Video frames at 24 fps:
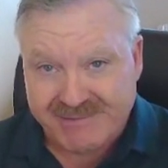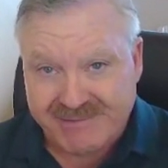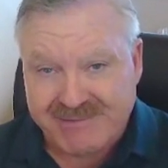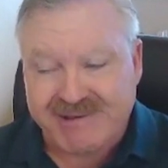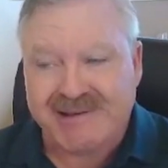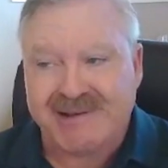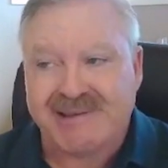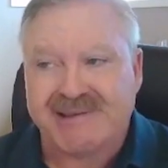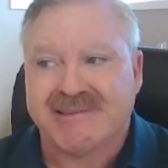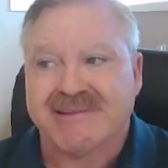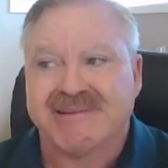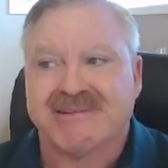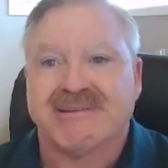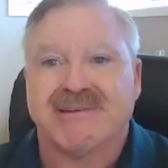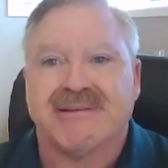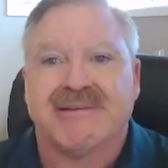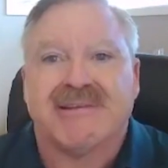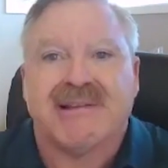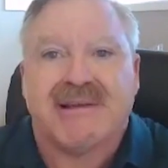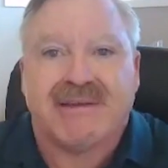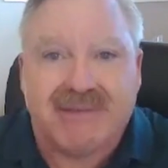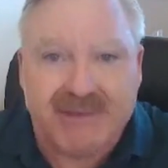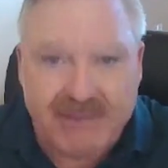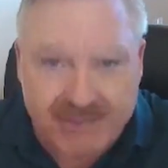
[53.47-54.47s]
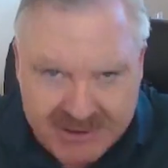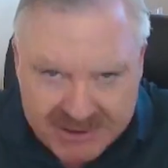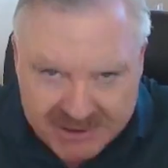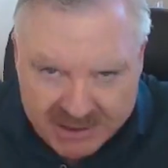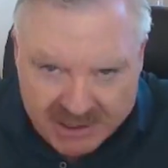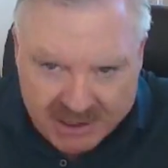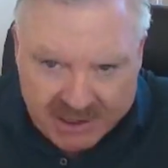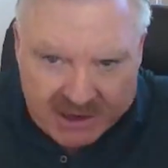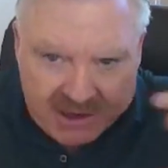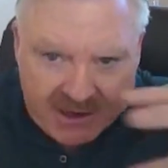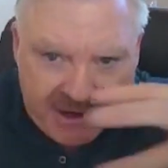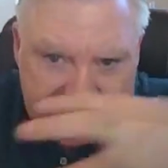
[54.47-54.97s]
because they're so in love they
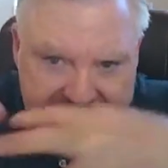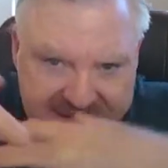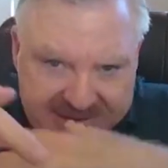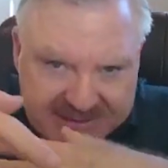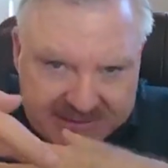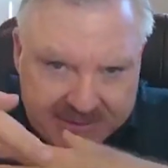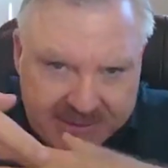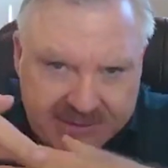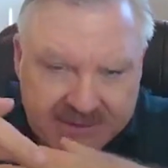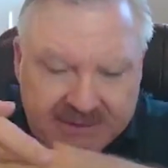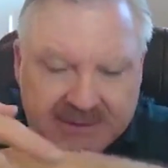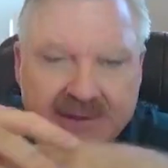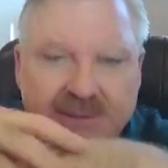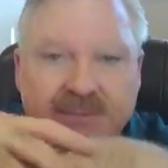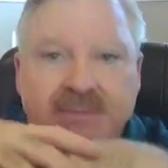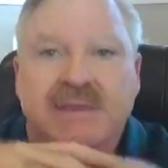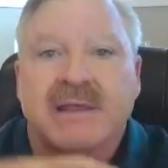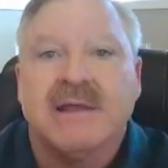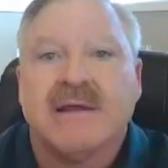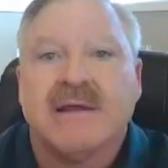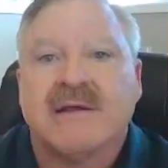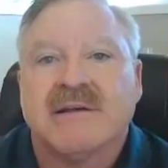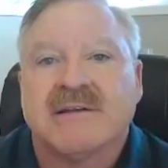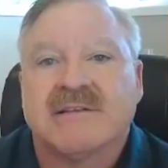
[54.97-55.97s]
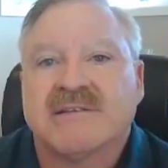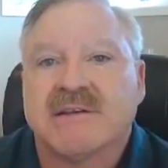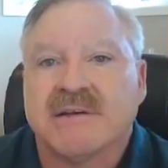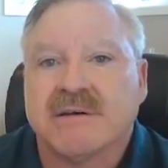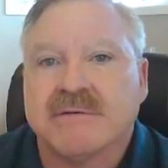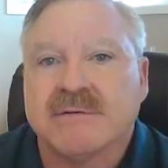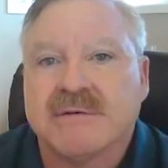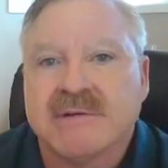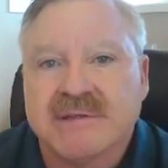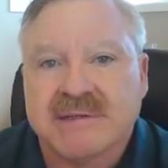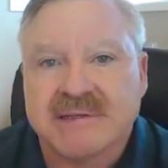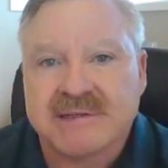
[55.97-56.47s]
want to smother them.
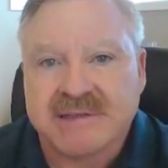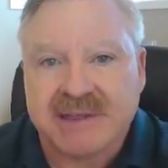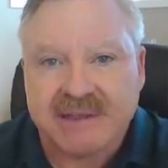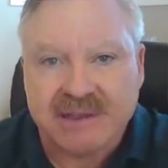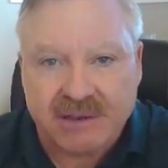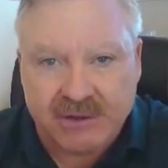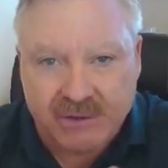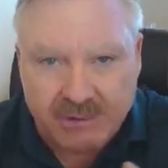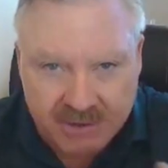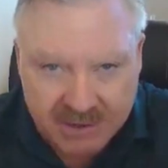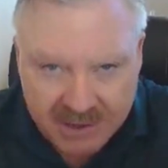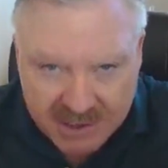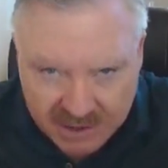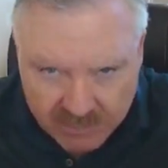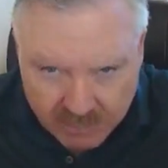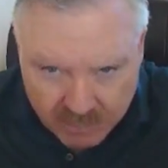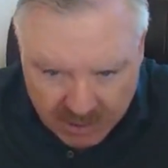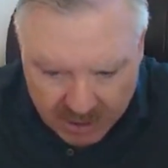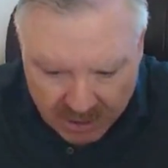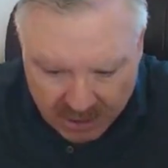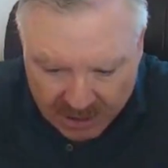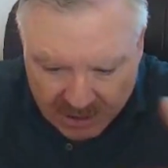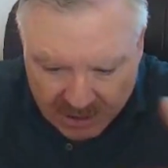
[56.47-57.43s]
So just like the crab,